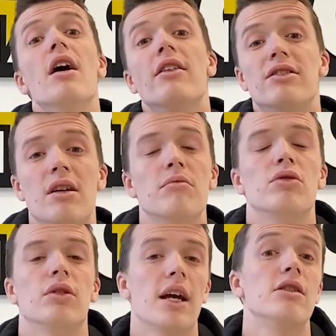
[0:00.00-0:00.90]
the
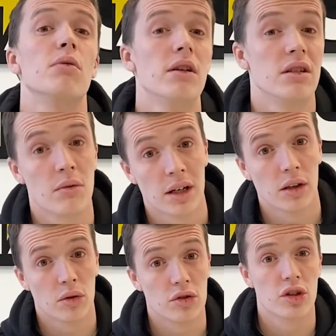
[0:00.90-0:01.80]
Samsung S20 when it
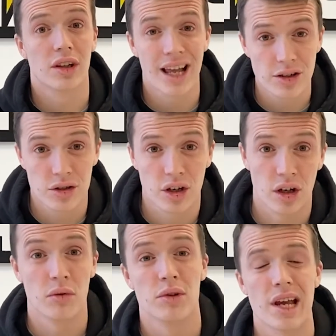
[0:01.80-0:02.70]
launched last year
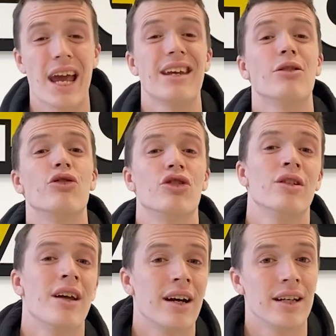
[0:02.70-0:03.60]
was
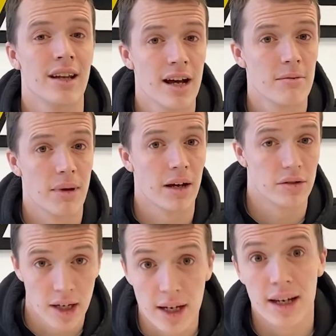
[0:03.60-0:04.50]
£899.
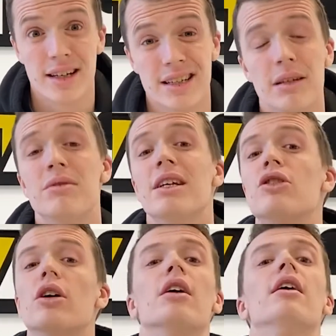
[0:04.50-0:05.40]
It seems this
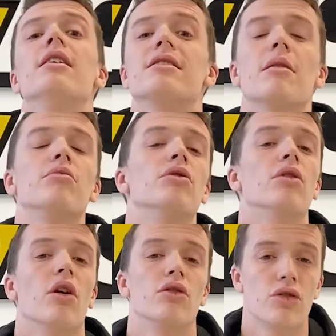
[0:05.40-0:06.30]
year Samsung
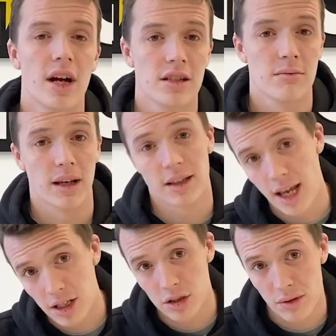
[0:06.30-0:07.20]
are trying to make the
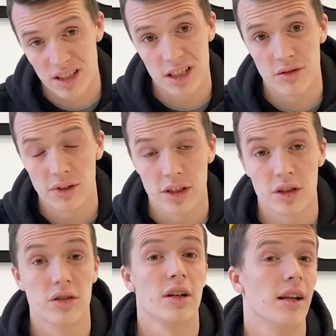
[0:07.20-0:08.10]
S20's
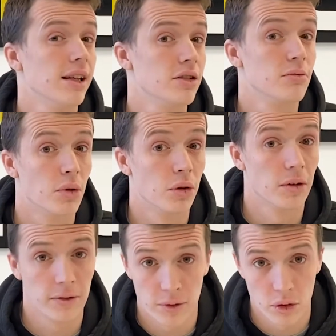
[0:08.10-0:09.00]
features a little more
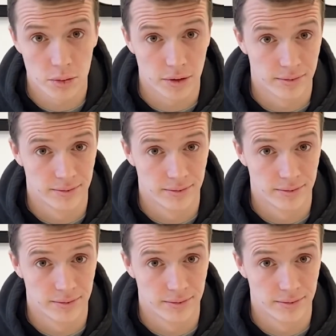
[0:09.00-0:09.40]
affordable.